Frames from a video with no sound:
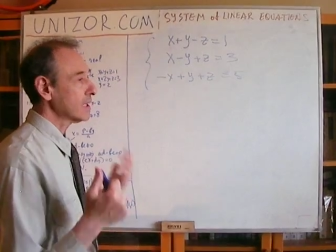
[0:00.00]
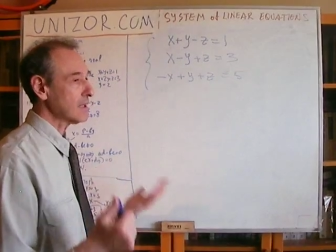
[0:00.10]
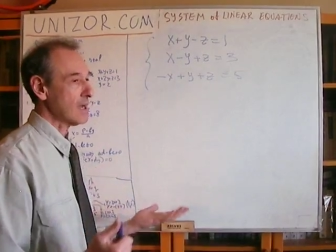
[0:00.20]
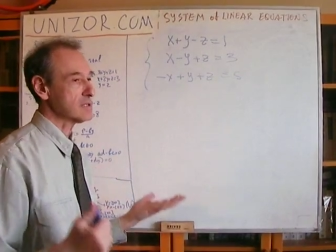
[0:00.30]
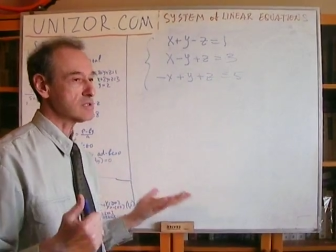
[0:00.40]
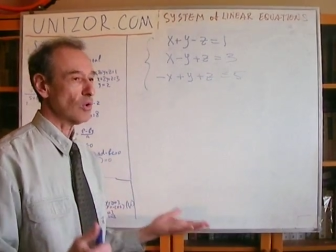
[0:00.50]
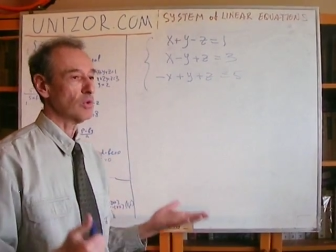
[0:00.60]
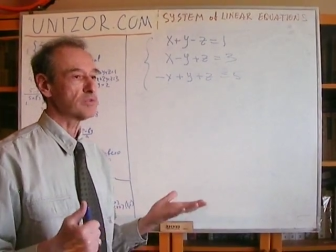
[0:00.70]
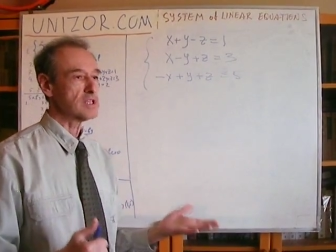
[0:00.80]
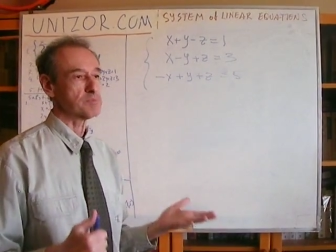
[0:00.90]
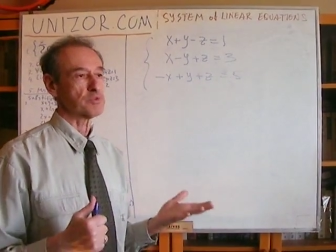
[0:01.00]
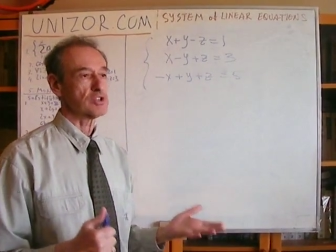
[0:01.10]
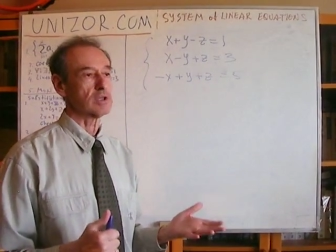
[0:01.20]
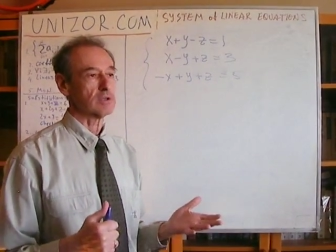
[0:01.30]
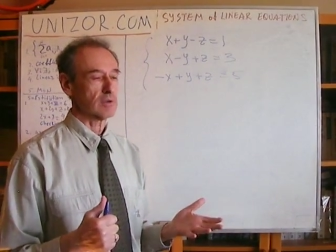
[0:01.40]
I solve this
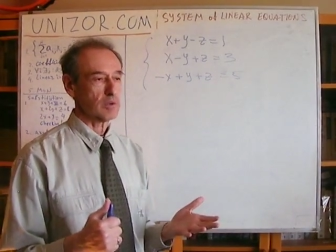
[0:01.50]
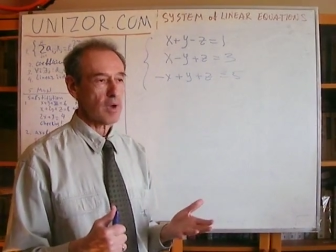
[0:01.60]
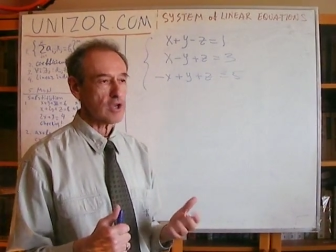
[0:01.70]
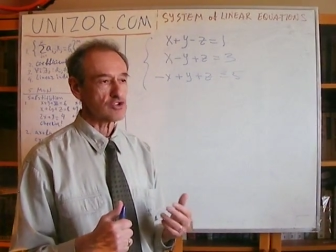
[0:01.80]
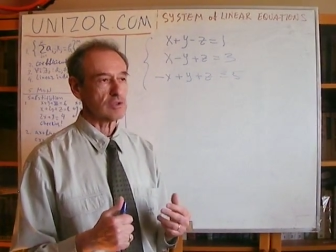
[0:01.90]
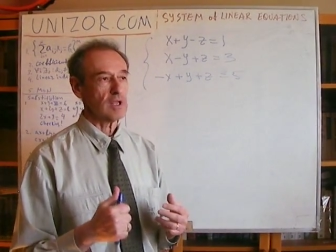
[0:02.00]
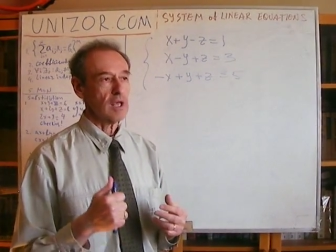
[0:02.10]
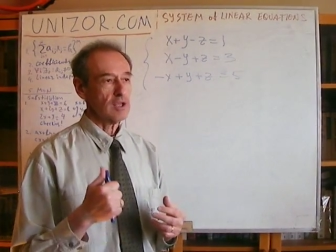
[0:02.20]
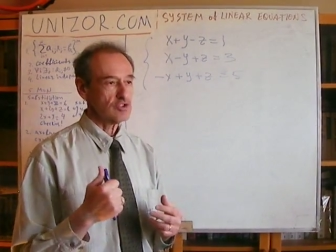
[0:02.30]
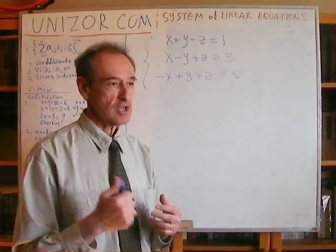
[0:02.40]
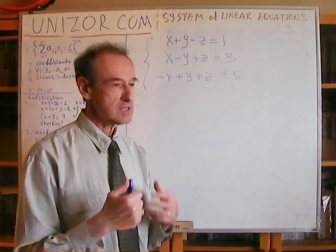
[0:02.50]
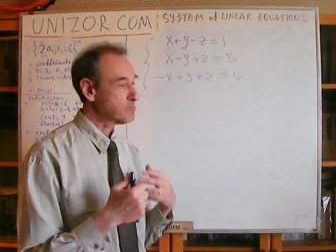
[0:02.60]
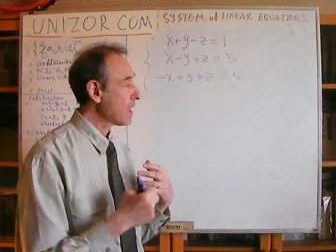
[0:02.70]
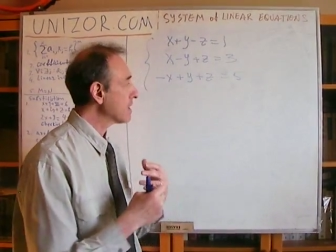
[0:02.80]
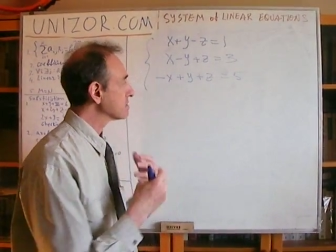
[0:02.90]
particular equation just
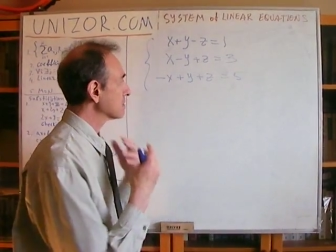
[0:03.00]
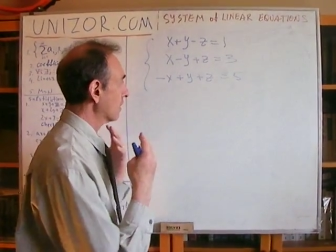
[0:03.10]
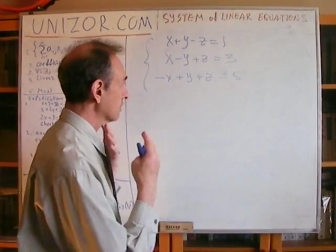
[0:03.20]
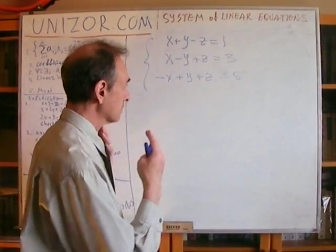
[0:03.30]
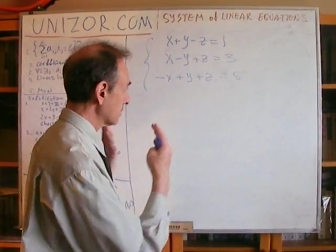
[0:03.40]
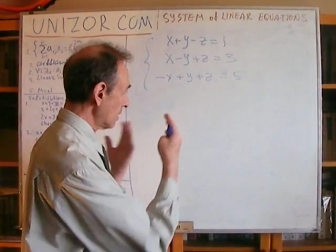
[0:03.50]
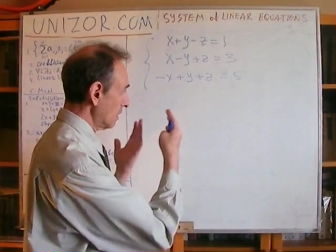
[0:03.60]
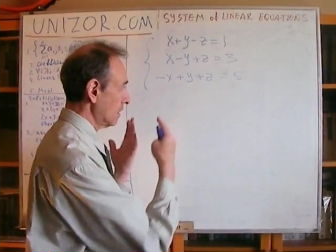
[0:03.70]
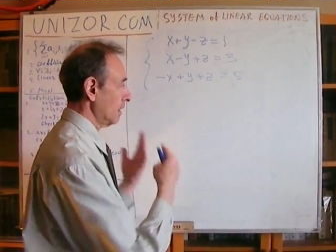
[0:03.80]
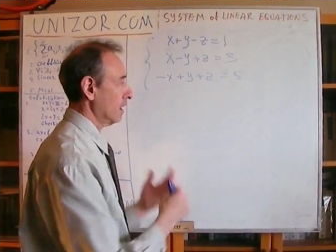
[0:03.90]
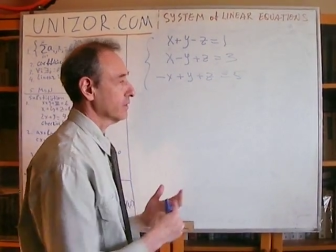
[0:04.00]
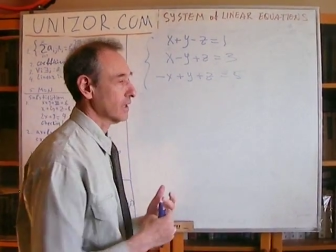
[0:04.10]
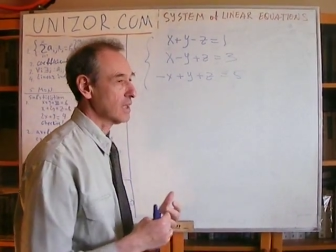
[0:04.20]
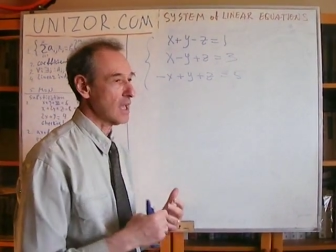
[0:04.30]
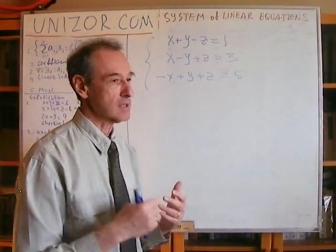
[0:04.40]
based on, uh, on
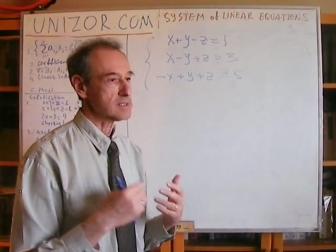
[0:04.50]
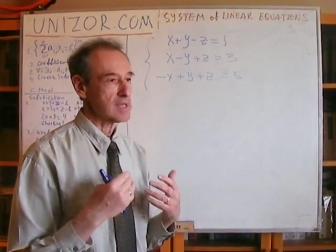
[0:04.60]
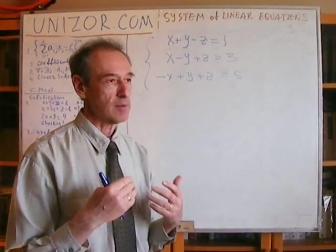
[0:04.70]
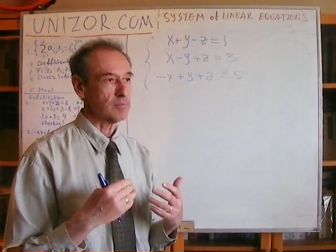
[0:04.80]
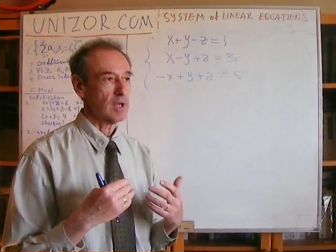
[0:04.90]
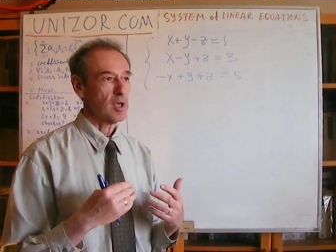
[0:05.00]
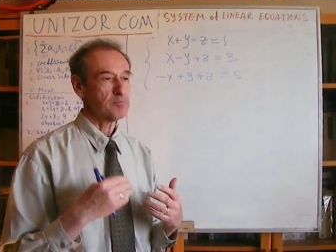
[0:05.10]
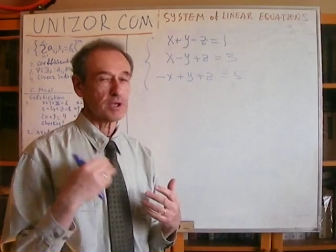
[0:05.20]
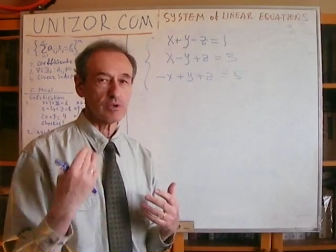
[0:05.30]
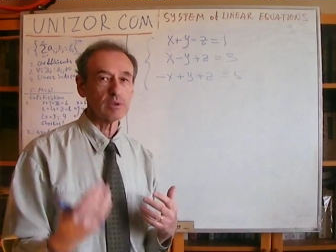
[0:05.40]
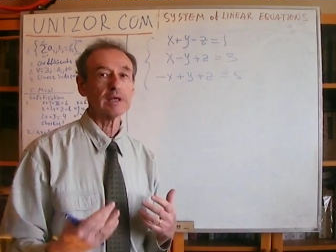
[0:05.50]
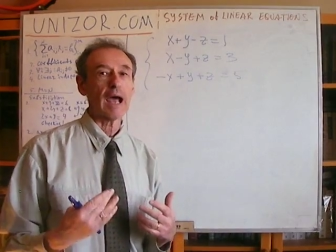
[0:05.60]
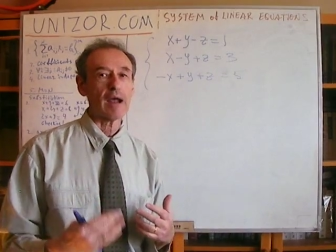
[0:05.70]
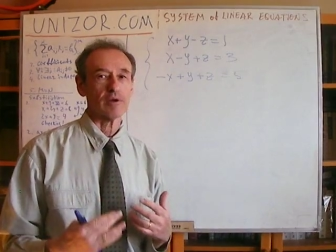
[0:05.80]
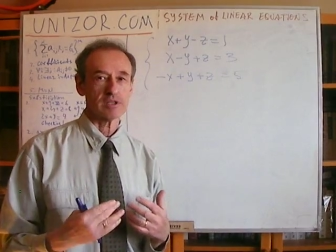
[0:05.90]
again, some
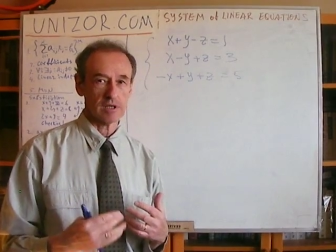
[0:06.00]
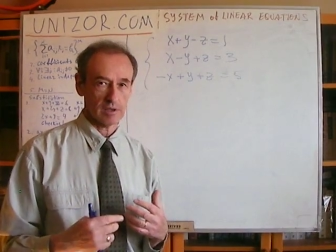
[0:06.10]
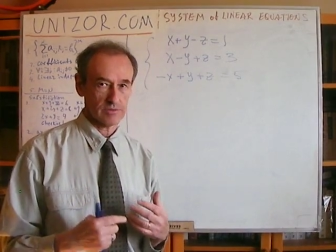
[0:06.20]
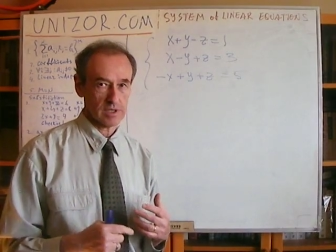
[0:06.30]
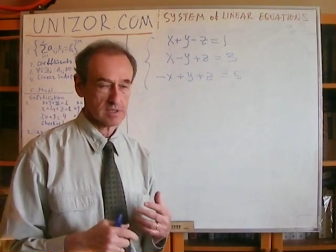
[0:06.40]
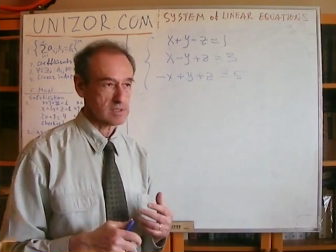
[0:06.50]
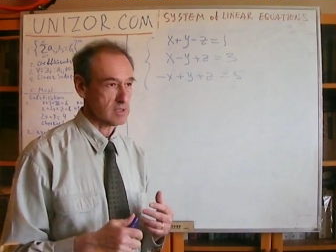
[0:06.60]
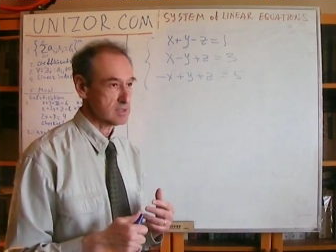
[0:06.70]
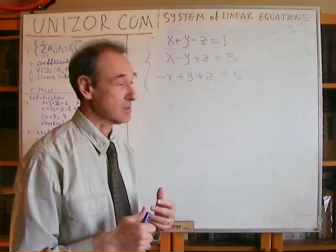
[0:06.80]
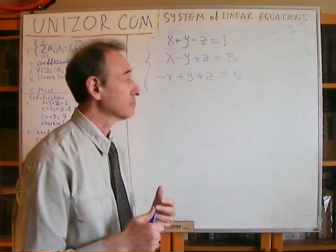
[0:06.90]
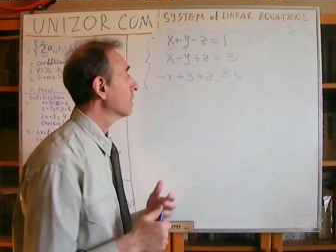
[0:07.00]
peculiarity of this system.